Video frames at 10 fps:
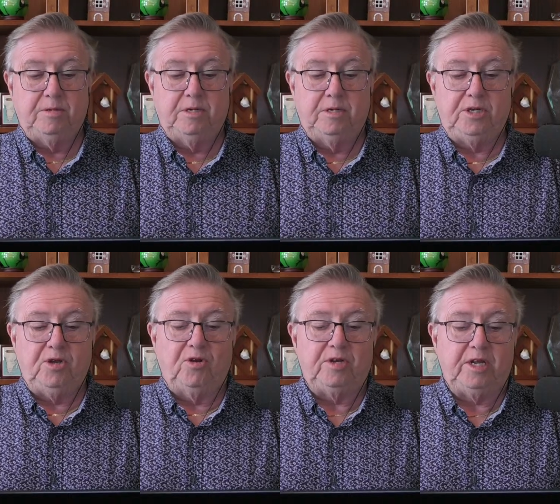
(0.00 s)
You don't
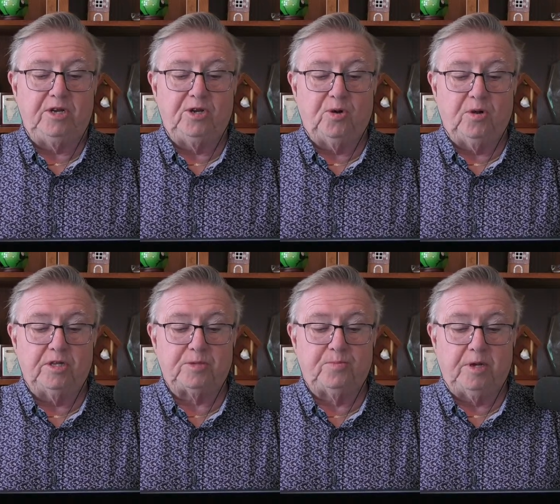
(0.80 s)
need to know all this,
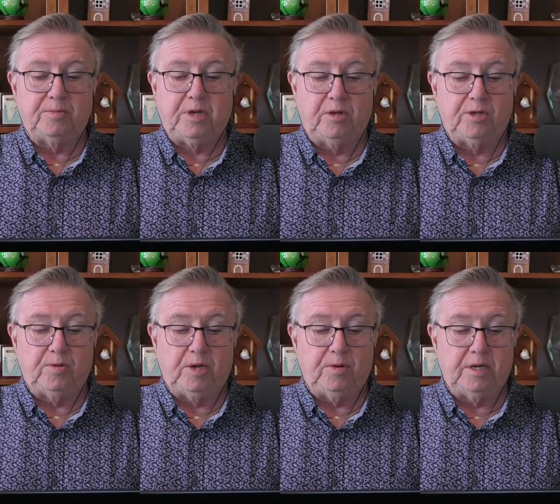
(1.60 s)
but I'm telling you
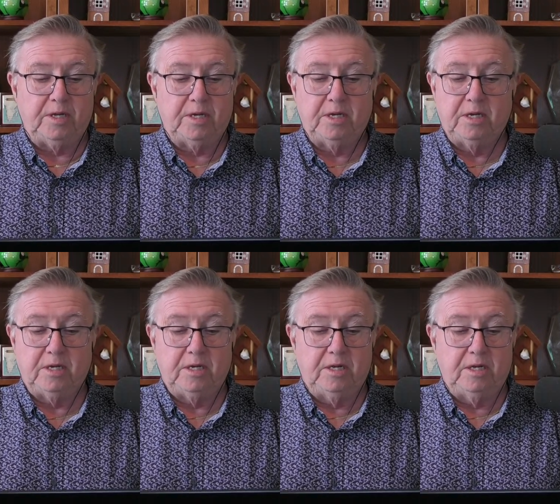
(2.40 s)
anyway. All
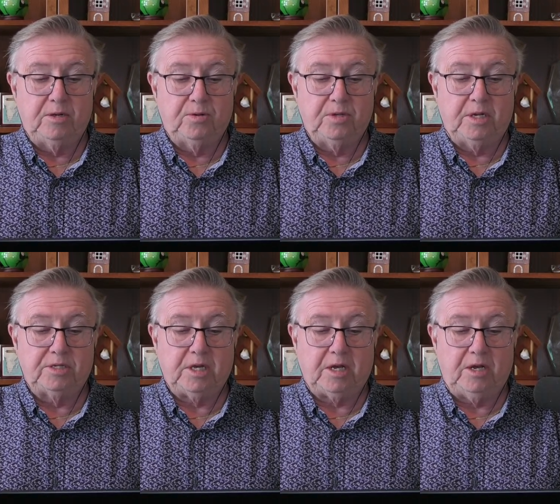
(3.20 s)
right, hold on a
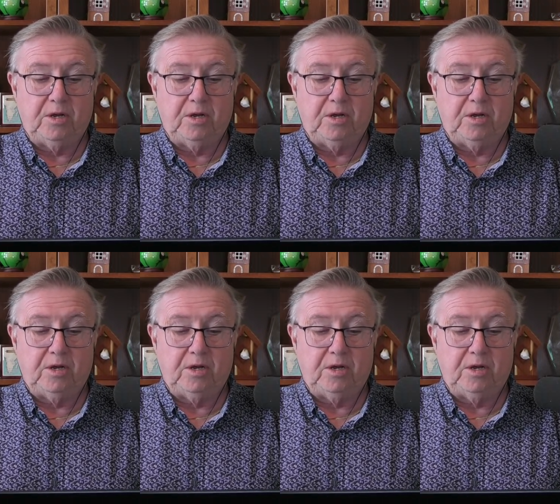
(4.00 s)
second here.